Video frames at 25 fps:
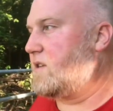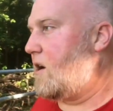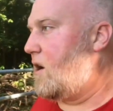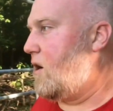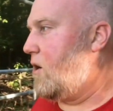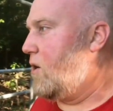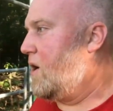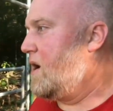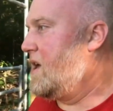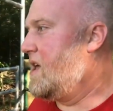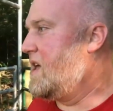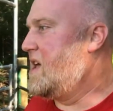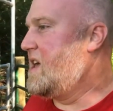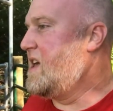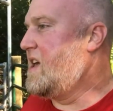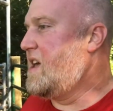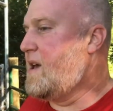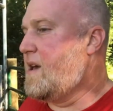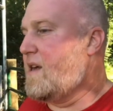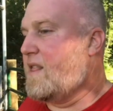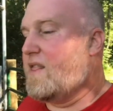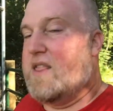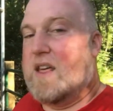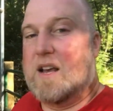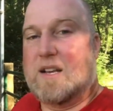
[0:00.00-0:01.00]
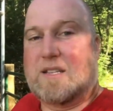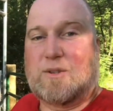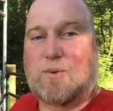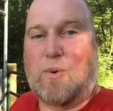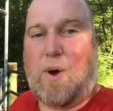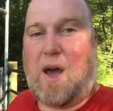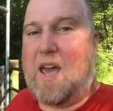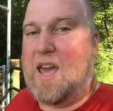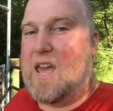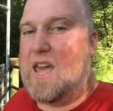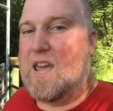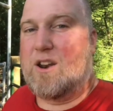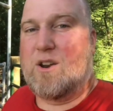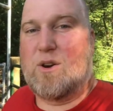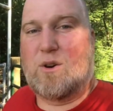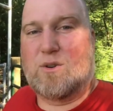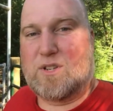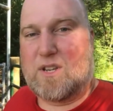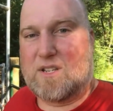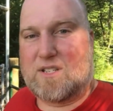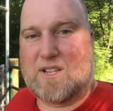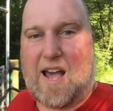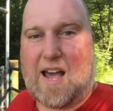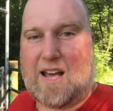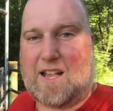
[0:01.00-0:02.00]
So this way he
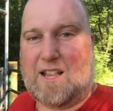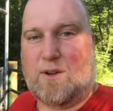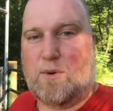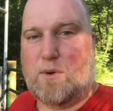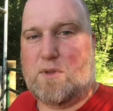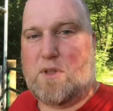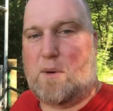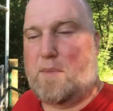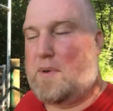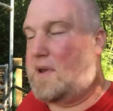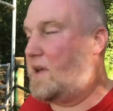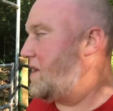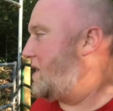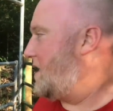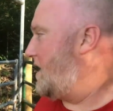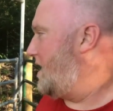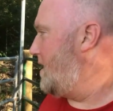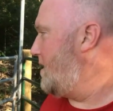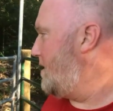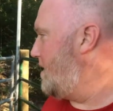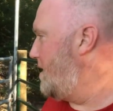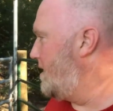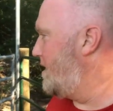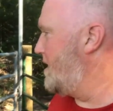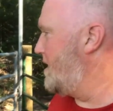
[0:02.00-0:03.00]
knows exactly when they'll be in heat.